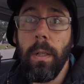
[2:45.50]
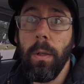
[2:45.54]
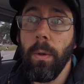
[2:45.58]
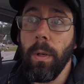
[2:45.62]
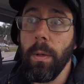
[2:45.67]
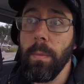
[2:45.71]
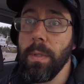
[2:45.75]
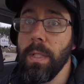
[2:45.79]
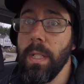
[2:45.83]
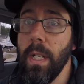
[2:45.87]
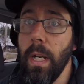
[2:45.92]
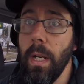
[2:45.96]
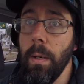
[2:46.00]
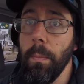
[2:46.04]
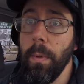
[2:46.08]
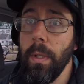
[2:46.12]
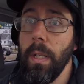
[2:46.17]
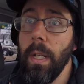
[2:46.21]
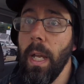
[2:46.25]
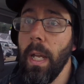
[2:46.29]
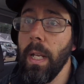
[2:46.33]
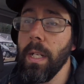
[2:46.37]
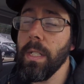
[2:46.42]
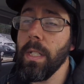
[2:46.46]
what I'm saying, but
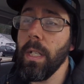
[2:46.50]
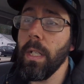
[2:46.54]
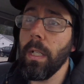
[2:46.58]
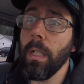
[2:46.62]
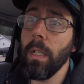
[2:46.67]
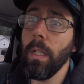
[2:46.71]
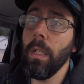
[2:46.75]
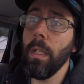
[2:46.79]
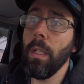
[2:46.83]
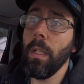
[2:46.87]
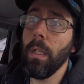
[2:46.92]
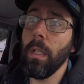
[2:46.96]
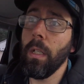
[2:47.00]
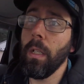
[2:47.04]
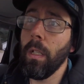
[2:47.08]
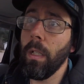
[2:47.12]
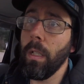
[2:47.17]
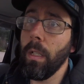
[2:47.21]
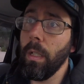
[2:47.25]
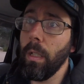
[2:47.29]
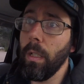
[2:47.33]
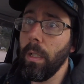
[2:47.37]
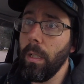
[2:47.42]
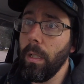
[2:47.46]
yeah, it's like,
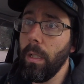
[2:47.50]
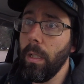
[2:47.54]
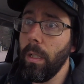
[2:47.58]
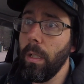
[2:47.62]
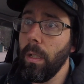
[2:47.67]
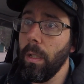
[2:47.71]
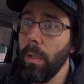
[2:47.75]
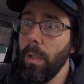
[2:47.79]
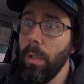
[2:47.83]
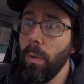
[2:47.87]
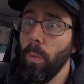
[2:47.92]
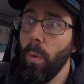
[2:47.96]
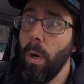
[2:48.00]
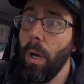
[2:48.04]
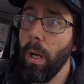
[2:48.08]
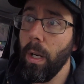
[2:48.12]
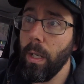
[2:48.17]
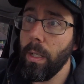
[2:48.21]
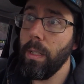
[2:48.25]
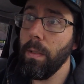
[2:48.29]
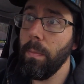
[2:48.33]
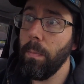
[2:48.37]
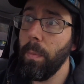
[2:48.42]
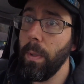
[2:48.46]
you know, you want
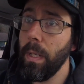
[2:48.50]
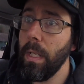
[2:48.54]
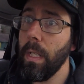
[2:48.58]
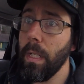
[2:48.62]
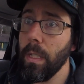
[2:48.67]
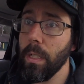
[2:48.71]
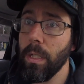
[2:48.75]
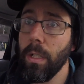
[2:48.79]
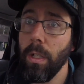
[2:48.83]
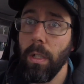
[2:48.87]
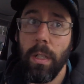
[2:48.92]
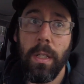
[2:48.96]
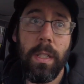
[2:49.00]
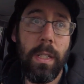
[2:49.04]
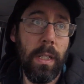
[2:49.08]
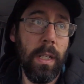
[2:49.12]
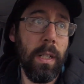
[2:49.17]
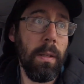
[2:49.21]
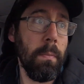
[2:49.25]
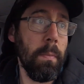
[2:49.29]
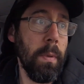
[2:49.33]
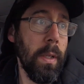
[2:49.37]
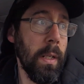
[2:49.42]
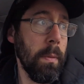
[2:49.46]
it to be as good as it
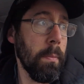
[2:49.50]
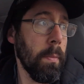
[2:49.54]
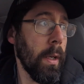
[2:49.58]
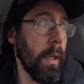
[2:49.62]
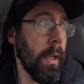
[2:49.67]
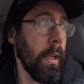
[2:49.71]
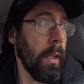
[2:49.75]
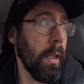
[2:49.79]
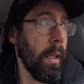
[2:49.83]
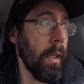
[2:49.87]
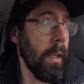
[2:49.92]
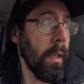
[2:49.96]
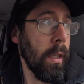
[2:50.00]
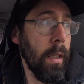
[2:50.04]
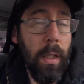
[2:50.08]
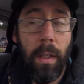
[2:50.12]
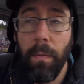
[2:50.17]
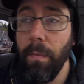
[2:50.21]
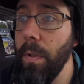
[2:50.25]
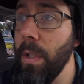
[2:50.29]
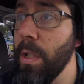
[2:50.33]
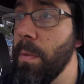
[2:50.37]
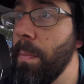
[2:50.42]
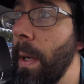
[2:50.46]
can be, but
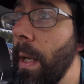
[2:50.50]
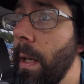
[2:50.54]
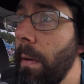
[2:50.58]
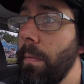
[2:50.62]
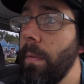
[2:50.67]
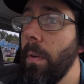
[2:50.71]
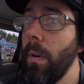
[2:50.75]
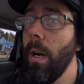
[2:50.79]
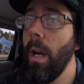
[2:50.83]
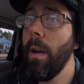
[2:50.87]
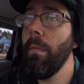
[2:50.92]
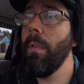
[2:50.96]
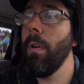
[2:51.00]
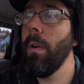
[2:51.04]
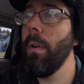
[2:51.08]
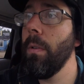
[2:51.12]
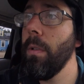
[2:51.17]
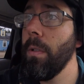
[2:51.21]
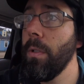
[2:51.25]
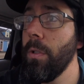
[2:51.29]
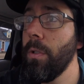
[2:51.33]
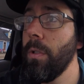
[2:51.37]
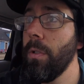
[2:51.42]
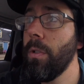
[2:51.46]
if you spend forever
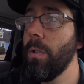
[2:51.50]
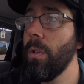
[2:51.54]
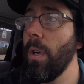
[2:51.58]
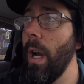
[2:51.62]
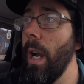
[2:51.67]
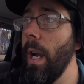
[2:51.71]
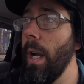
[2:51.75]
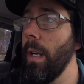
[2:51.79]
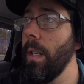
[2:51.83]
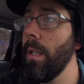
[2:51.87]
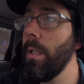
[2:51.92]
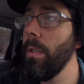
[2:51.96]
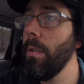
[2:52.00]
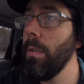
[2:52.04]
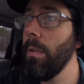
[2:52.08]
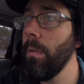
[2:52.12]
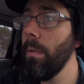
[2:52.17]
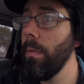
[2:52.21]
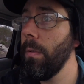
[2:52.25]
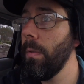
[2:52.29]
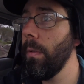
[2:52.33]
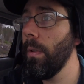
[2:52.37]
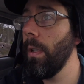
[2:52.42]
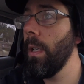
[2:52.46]
trying
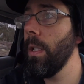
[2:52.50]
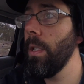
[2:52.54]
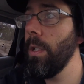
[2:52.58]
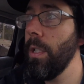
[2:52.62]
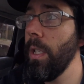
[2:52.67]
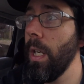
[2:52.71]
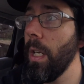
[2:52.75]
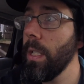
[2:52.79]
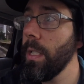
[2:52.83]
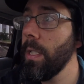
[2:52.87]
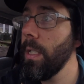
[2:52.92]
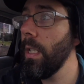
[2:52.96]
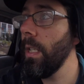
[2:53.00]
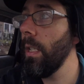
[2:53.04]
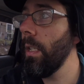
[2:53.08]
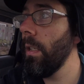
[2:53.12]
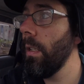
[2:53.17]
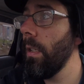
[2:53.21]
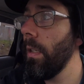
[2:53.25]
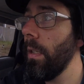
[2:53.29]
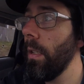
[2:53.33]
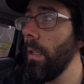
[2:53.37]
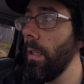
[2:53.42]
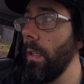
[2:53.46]
to adjust it
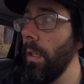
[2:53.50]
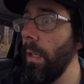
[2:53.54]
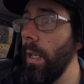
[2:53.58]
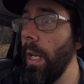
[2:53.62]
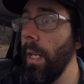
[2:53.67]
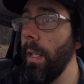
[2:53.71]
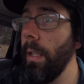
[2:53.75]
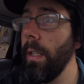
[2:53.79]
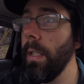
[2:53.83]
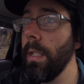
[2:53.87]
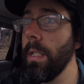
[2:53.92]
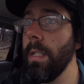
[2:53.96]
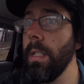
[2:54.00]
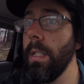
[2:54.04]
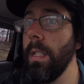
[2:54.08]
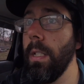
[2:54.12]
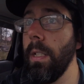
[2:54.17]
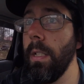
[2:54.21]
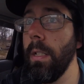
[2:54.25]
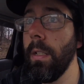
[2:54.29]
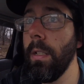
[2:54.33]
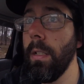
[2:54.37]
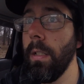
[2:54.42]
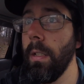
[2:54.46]
endlessly,
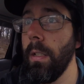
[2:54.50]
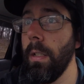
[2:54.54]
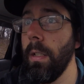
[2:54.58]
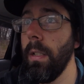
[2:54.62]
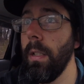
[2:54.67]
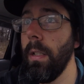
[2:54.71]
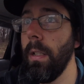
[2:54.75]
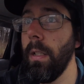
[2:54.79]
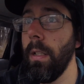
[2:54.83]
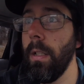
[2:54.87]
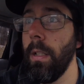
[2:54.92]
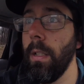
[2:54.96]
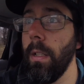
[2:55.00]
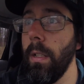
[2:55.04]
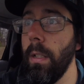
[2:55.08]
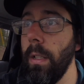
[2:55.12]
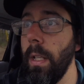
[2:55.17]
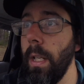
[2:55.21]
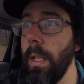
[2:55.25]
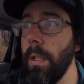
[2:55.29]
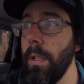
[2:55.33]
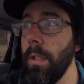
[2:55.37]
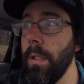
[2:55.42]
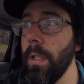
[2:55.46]

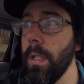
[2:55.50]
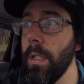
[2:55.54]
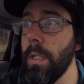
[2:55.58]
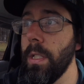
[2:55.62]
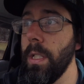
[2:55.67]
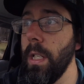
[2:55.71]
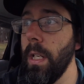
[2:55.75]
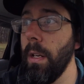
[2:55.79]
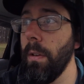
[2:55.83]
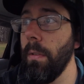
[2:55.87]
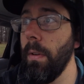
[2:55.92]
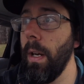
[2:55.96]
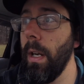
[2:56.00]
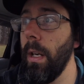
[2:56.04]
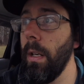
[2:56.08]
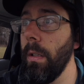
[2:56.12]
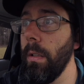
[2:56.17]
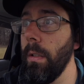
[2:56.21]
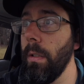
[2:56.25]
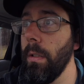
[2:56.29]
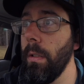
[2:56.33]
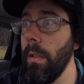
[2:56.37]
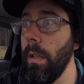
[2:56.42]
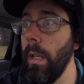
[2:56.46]
then you're just sitting
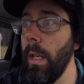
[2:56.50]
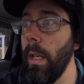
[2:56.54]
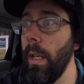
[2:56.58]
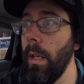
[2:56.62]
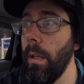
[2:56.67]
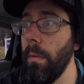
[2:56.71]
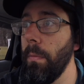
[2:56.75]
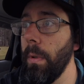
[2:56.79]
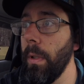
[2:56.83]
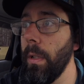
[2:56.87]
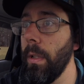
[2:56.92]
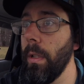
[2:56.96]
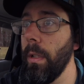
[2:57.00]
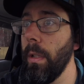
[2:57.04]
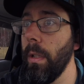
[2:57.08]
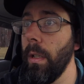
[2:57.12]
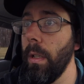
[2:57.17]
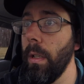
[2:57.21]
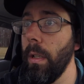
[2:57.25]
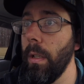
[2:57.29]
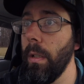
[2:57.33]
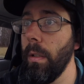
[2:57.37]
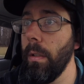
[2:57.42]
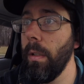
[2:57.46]
around with,
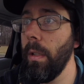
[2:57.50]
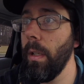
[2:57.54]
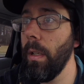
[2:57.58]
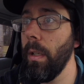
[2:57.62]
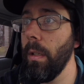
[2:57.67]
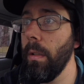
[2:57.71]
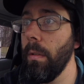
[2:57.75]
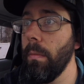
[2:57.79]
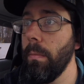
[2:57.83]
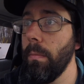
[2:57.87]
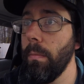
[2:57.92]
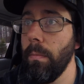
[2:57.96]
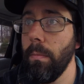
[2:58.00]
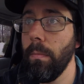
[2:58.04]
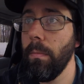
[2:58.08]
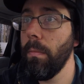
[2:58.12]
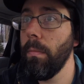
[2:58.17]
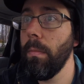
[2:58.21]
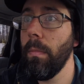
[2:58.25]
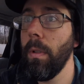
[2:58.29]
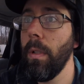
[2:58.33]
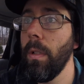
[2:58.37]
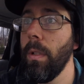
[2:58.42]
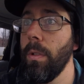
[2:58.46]
you know,
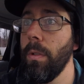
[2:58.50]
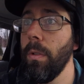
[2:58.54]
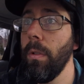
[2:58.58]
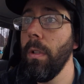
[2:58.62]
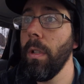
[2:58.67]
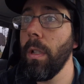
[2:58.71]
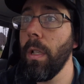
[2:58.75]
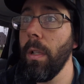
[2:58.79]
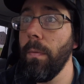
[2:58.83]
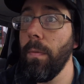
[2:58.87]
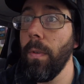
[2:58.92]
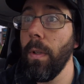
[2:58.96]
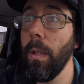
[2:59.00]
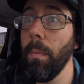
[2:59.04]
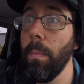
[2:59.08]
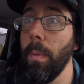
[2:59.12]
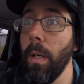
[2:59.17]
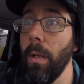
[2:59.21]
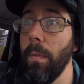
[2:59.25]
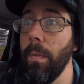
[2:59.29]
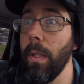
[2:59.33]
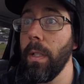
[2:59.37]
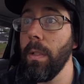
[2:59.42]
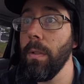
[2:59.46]
looking for the
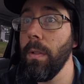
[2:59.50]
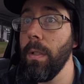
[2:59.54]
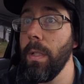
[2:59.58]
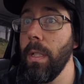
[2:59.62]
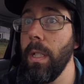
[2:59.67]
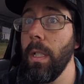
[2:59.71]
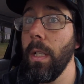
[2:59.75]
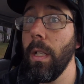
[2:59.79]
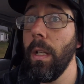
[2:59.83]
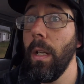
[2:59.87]
perfect tortilla.